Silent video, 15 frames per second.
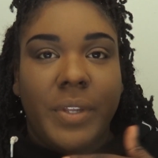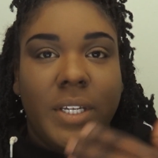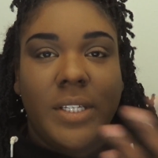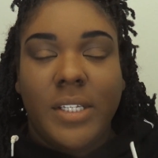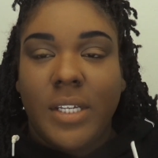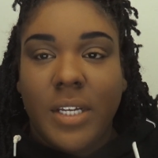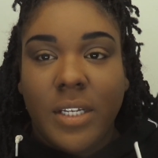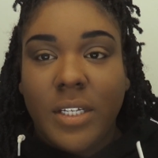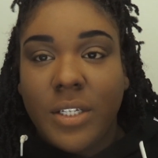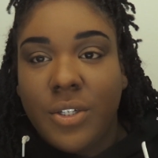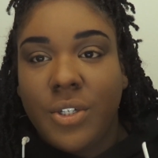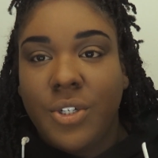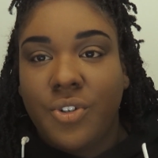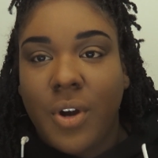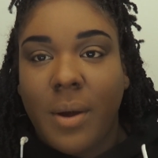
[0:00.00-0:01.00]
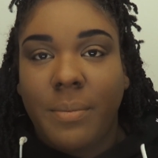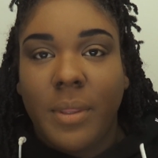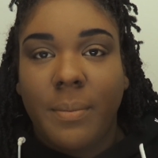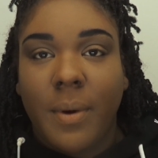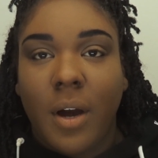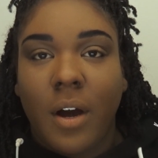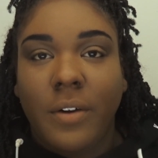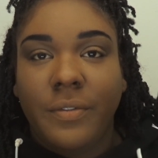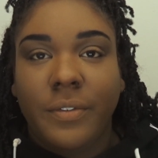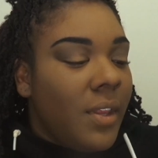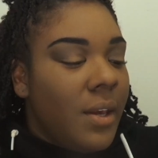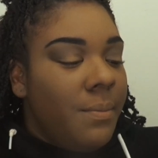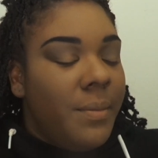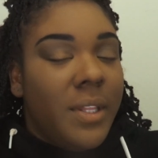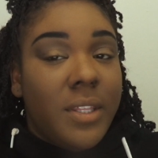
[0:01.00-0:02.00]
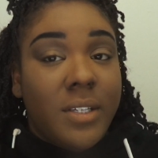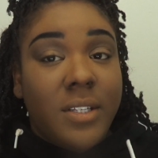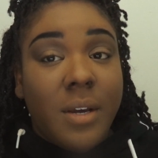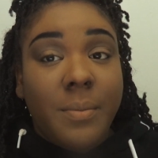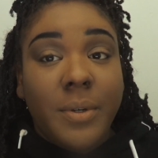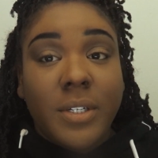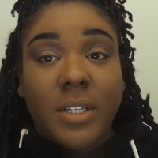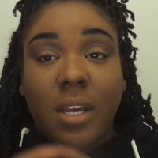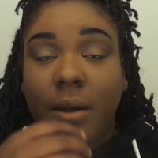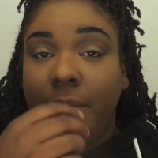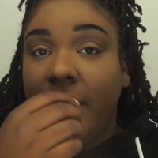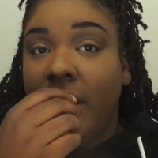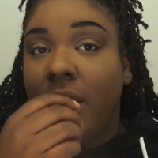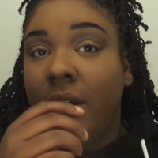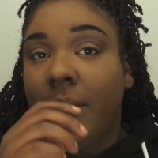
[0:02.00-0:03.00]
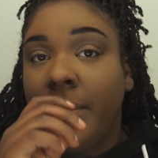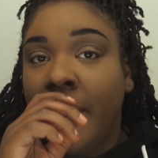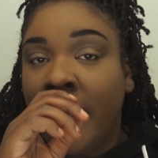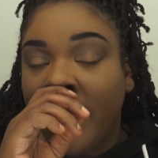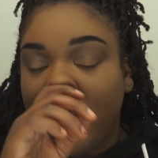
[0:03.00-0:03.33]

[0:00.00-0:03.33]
intended to drop them off. But the summer is coming up,